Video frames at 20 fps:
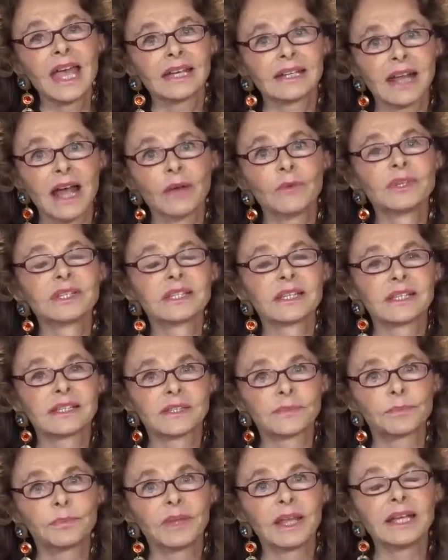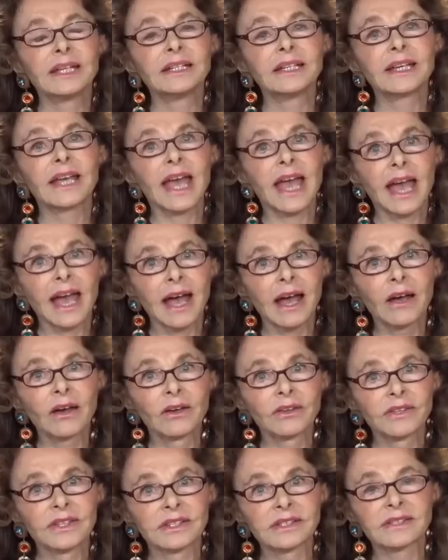and I was explaining
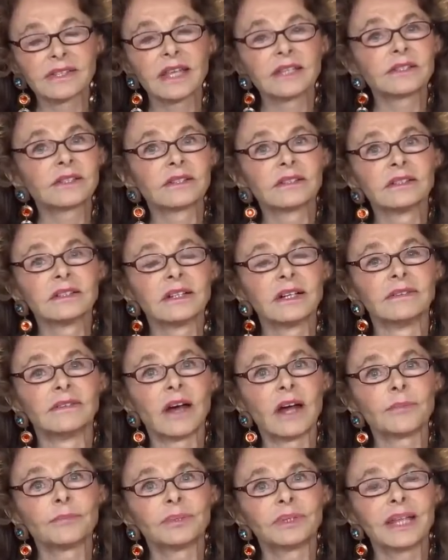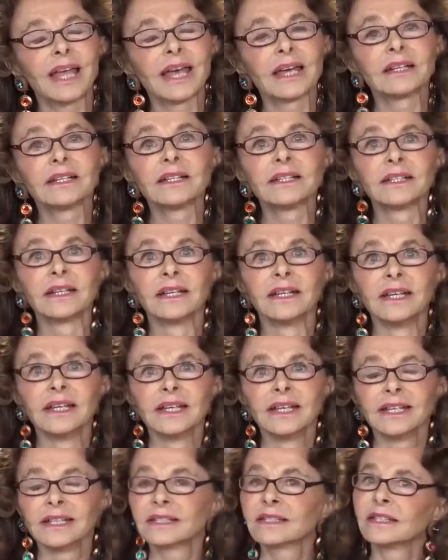how the center of our planet
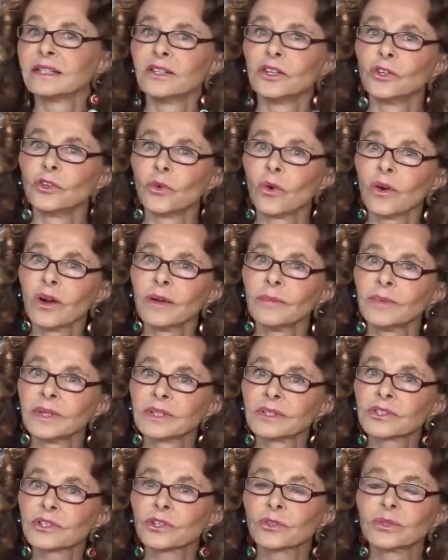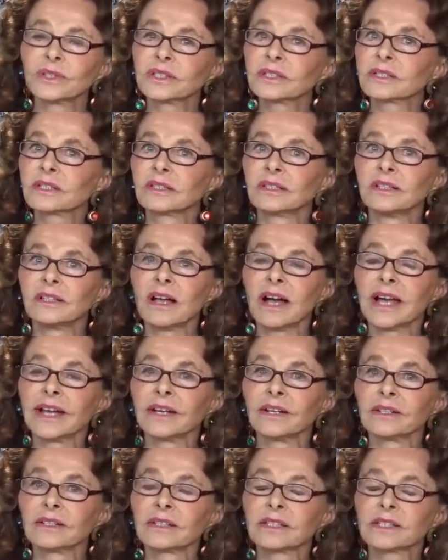is an enormous crystal
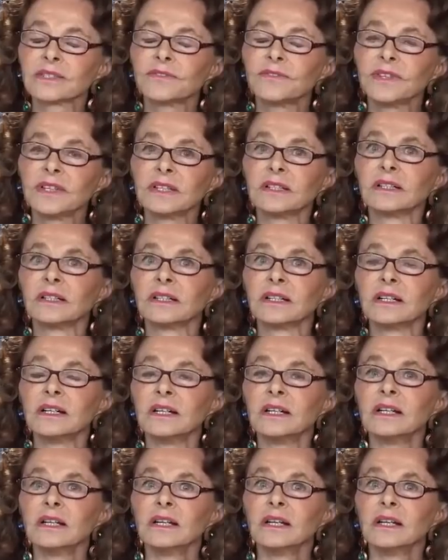iron sphere